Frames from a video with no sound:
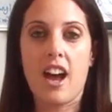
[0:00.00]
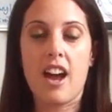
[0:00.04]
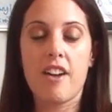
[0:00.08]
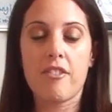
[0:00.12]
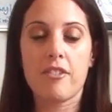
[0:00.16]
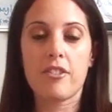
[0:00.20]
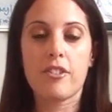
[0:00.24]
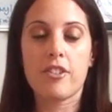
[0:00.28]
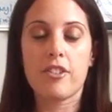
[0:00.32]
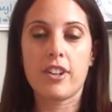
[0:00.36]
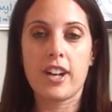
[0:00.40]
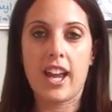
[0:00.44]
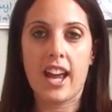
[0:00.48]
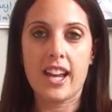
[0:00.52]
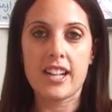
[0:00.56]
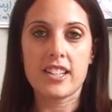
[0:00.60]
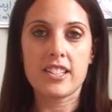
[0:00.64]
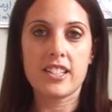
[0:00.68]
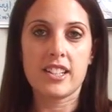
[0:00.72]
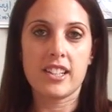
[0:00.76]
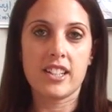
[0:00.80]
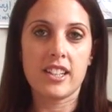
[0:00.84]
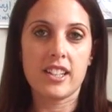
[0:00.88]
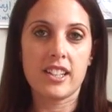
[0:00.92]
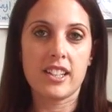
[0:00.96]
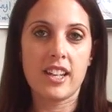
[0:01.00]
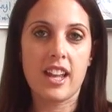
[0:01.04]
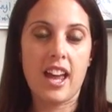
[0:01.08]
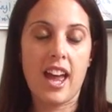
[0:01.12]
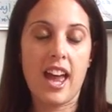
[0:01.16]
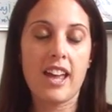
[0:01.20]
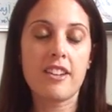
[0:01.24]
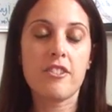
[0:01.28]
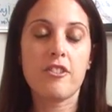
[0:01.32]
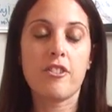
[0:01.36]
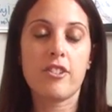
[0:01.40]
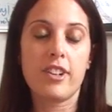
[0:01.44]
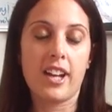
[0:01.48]
I've created
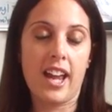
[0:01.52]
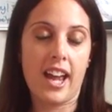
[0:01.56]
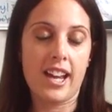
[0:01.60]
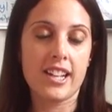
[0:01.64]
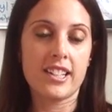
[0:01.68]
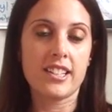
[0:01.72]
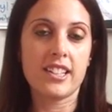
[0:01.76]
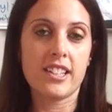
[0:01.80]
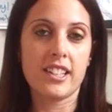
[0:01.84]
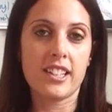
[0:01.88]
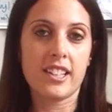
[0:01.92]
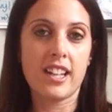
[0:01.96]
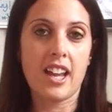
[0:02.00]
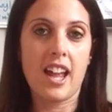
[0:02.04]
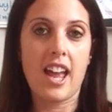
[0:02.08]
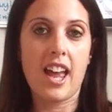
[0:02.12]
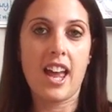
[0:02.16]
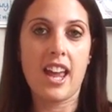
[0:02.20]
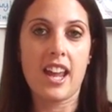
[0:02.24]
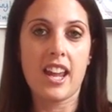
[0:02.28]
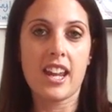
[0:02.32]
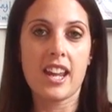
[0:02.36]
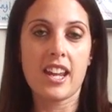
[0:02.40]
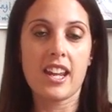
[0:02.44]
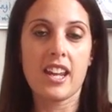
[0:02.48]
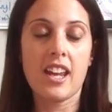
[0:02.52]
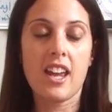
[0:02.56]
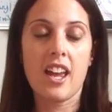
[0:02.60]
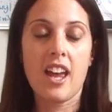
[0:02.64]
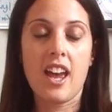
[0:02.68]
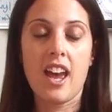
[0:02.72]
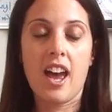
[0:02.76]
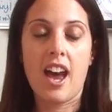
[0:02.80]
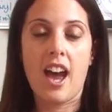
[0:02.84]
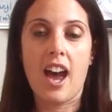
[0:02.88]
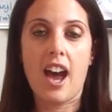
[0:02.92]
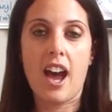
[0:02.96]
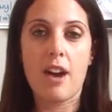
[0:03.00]
an
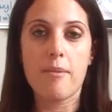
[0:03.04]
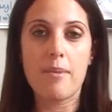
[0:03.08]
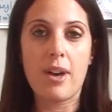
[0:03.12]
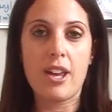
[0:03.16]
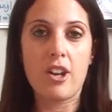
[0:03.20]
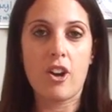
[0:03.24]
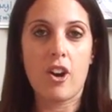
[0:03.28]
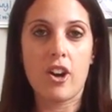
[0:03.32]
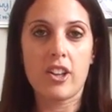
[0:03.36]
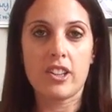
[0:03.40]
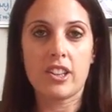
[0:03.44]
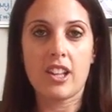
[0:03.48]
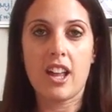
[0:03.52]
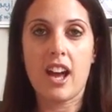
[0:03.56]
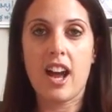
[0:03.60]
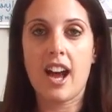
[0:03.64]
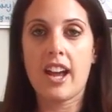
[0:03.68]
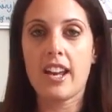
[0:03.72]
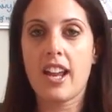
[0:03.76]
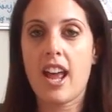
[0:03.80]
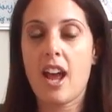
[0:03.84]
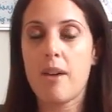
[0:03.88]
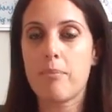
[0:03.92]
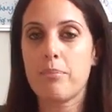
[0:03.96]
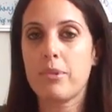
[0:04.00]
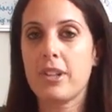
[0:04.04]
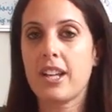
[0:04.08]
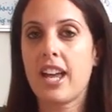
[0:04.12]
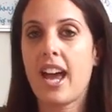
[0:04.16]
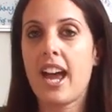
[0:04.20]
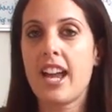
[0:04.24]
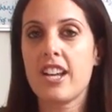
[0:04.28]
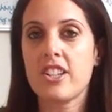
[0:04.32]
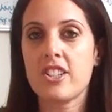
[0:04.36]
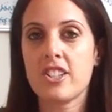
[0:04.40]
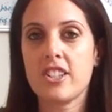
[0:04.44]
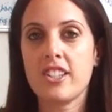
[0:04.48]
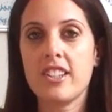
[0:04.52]
online
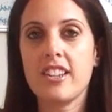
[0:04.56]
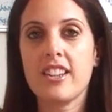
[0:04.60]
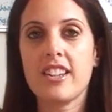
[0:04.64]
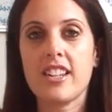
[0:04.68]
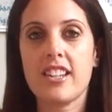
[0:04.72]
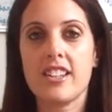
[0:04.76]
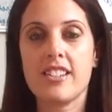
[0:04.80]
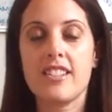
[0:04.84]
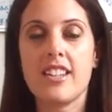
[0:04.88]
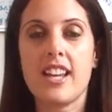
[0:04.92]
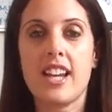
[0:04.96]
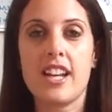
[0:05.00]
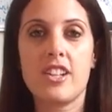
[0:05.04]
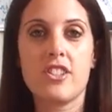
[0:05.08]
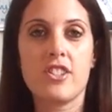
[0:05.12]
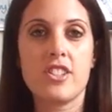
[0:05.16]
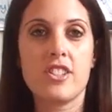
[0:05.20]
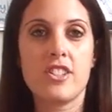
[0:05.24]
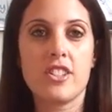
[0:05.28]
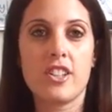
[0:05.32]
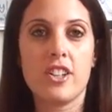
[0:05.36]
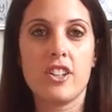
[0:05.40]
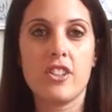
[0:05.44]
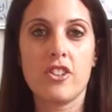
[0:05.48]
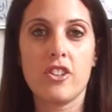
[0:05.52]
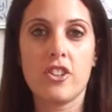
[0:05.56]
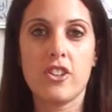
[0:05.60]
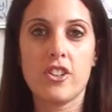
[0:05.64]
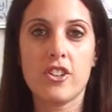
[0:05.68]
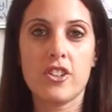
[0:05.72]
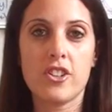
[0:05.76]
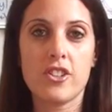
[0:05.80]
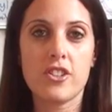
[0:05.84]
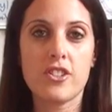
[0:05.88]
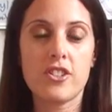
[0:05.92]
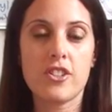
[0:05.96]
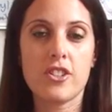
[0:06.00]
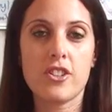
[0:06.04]
application that teachers can
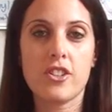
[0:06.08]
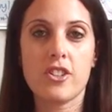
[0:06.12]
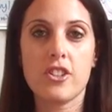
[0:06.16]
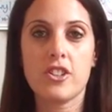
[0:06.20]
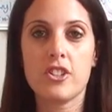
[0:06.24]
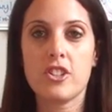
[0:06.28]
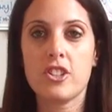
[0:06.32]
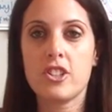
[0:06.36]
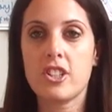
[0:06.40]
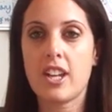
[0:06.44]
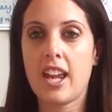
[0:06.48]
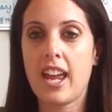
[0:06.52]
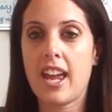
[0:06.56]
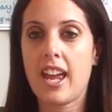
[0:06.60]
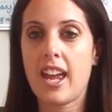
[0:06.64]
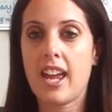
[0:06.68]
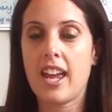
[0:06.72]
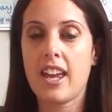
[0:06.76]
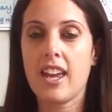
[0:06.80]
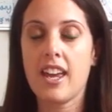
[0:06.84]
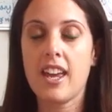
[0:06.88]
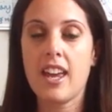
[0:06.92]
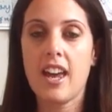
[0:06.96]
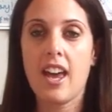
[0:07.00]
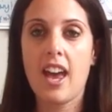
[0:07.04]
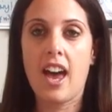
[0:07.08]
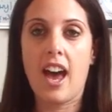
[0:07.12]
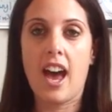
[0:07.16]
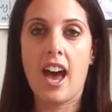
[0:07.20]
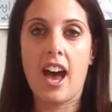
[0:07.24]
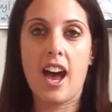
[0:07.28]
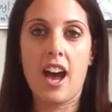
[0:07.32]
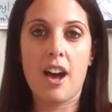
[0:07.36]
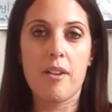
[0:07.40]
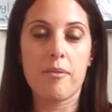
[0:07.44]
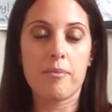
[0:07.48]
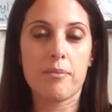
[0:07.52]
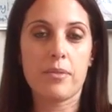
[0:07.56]
use to share
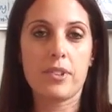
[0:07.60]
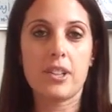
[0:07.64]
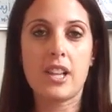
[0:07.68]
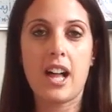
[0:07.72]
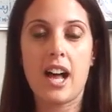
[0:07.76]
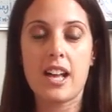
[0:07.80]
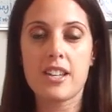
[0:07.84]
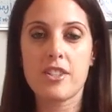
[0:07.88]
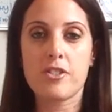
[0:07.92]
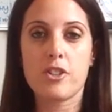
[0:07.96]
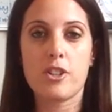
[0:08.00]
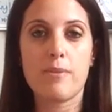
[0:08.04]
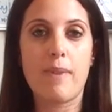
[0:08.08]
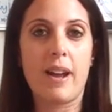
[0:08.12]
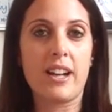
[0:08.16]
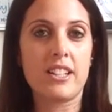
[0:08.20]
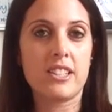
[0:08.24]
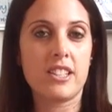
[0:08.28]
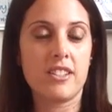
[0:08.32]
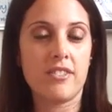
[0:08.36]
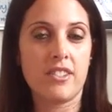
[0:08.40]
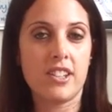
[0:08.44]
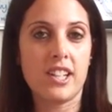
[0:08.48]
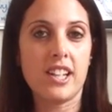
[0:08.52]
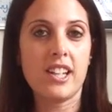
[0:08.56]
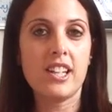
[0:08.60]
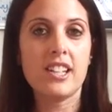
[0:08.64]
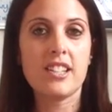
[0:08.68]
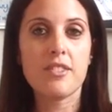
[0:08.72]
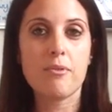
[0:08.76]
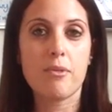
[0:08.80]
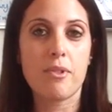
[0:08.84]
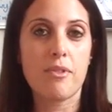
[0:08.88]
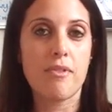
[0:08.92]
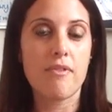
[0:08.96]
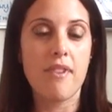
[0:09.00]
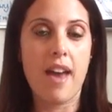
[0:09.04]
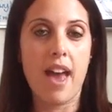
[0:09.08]
classroom
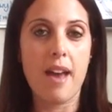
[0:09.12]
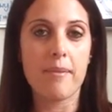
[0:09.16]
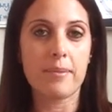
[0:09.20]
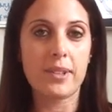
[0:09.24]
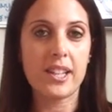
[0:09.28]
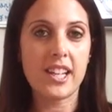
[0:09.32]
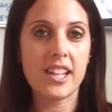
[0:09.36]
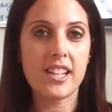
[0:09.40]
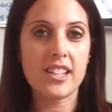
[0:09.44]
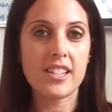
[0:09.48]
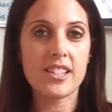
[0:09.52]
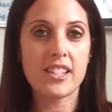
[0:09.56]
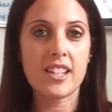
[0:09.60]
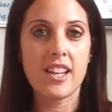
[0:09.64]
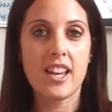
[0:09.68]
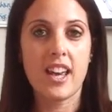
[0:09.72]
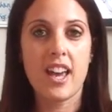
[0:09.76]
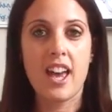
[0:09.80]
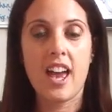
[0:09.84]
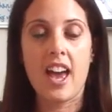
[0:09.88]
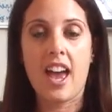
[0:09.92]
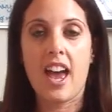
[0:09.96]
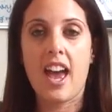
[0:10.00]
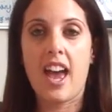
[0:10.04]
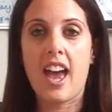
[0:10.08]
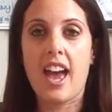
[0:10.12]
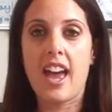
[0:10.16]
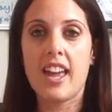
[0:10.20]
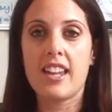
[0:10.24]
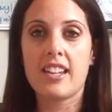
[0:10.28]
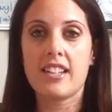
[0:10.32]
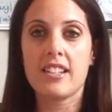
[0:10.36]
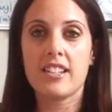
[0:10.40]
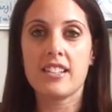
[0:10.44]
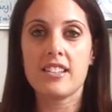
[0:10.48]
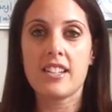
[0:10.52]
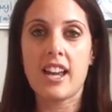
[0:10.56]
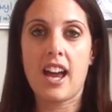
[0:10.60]
activities with families
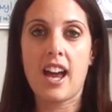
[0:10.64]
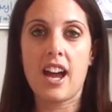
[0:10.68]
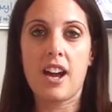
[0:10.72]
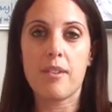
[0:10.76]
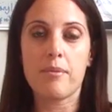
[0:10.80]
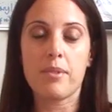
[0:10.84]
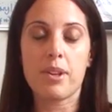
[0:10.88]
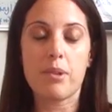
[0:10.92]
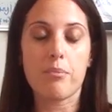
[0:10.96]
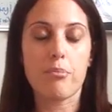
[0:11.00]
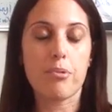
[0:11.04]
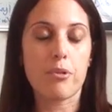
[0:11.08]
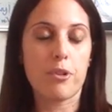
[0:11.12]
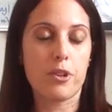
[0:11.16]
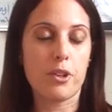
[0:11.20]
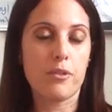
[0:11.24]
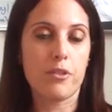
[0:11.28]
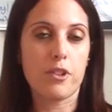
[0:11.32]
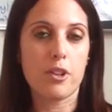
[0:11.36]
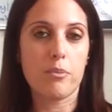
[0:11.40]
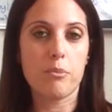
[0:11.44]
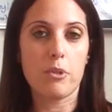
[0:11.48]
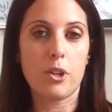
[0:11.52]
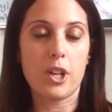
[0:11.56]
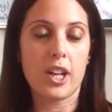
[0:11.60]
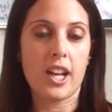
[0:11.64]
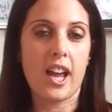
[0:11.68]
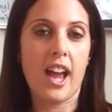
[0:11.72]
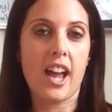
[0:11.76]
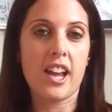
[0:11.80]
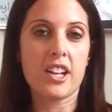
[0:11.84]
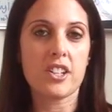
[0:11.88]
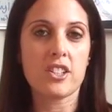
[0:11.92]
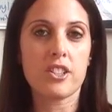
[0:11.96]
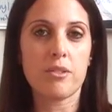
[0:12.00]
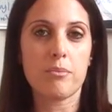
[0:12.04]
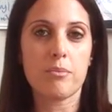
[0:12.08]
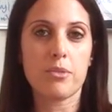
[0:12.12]
and improve
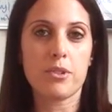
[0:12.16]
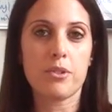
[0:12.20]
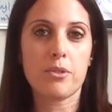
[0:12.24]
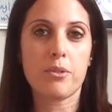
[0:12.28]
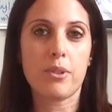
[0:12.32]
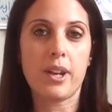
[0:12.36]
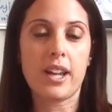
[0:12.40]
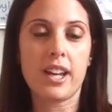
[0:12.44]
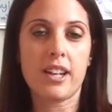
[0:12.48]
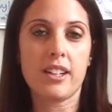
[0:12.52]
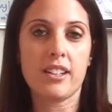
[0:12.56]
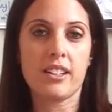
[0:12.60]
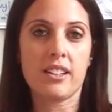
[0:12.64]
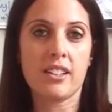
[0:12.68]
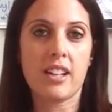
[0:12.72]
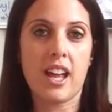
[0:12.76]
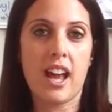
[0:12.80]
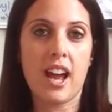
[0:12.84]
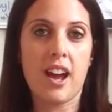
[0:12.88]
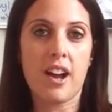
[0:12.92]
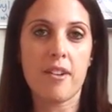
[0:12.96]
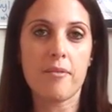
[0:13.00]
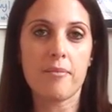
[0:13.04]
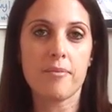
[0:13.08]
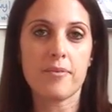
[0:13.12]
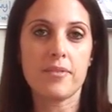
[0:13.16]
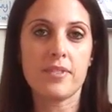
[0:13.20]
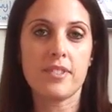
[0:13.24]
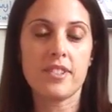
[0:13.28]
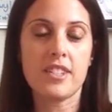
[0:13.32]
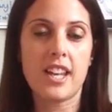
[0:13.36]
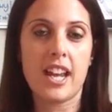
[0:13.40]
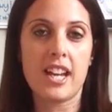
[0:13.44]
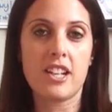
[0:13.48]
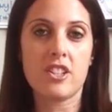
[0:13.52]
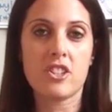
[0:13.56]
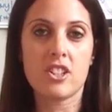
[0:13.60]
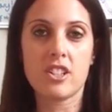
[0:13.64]
communication between
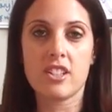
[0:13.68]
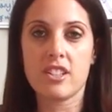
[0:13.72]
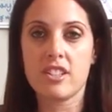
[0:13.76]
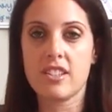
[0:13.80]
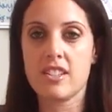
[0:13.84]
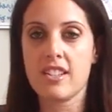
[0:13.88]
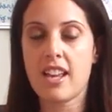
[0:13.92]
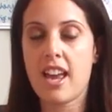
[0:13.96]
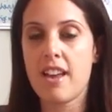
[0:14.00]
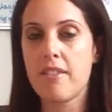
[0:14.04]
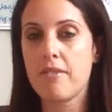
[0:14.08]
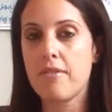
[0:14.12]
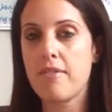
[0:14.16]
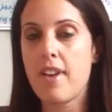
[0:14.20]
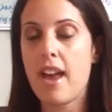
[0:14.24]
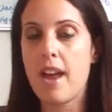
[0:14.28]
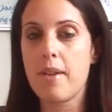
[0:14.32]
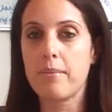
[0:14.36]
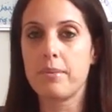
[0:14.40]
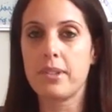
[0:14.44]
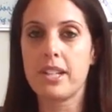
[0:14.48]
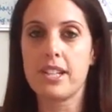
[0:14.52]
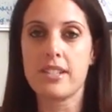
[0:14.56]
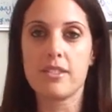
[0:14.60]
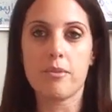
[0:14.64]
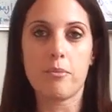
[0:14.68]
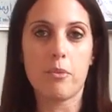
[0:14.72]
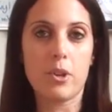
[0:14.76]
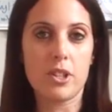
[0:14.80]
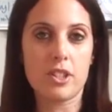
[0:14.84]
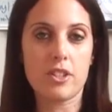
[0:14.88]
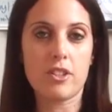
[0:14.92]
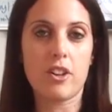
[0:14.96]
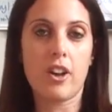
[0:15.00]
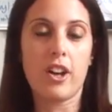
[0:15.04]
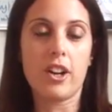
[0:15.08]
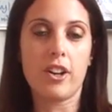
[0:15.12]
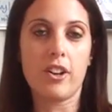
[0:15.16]
teachers and families and
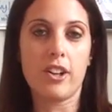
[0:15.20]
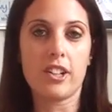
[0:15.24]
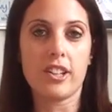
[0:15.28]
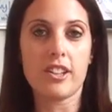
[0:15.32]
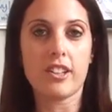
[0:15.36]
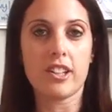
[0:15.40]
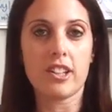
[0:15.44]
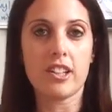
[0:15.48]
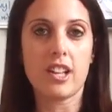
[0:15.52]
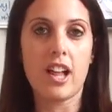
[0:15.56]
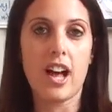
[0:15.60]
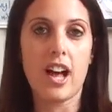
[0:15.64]
what's going on in the